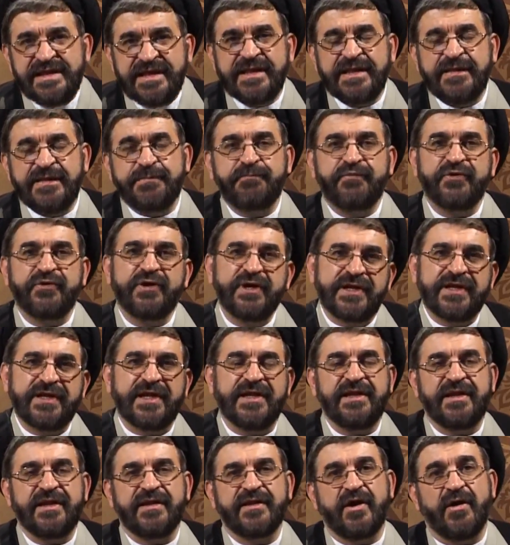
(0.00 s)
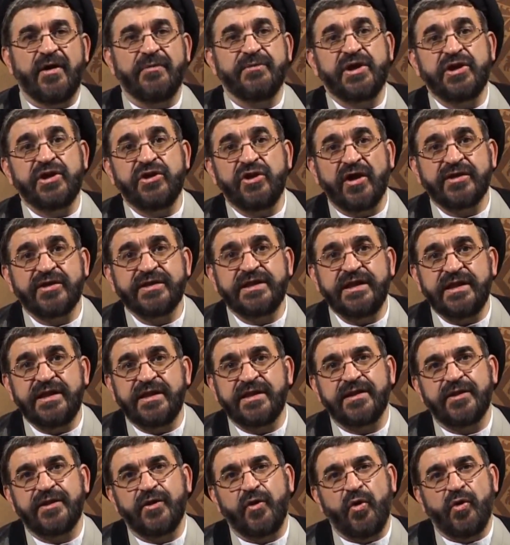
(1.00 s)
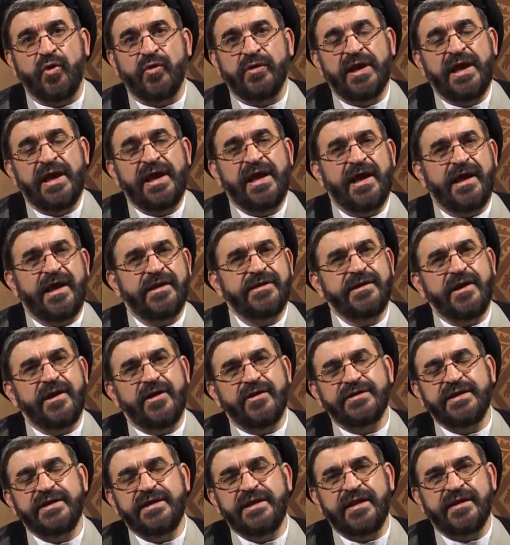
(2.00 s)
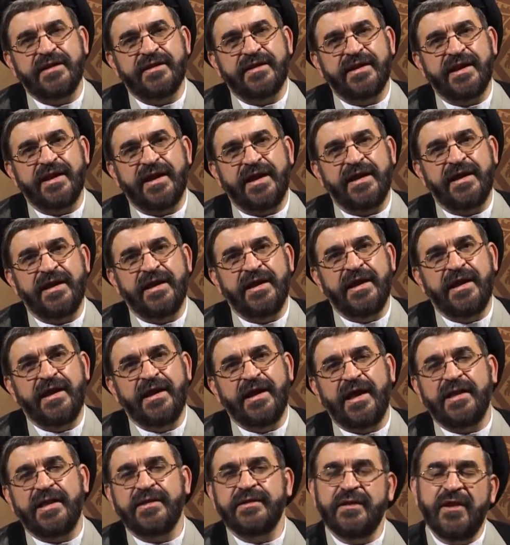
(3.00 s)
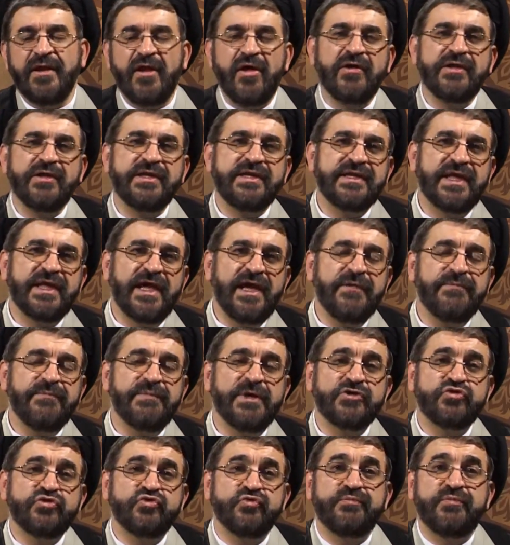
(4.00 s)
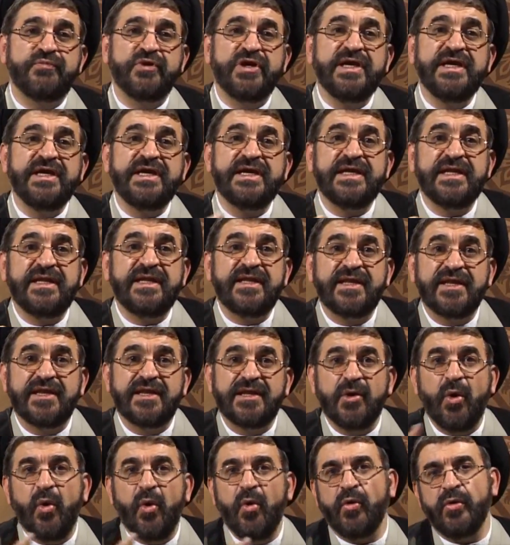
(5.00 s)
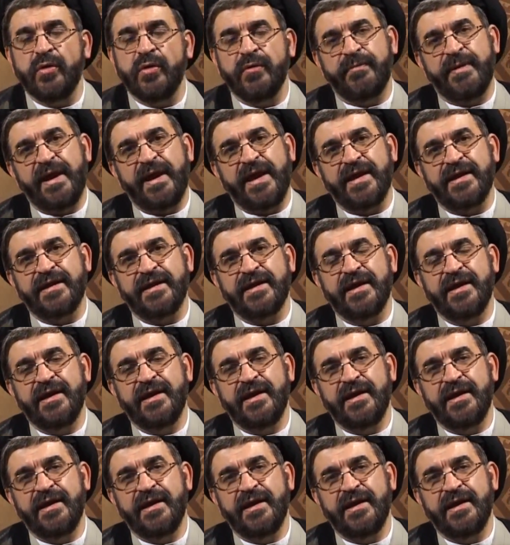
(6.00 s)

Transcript: This person is coming, not his soul. Allah didn't say, Allah is able to bring his soul back.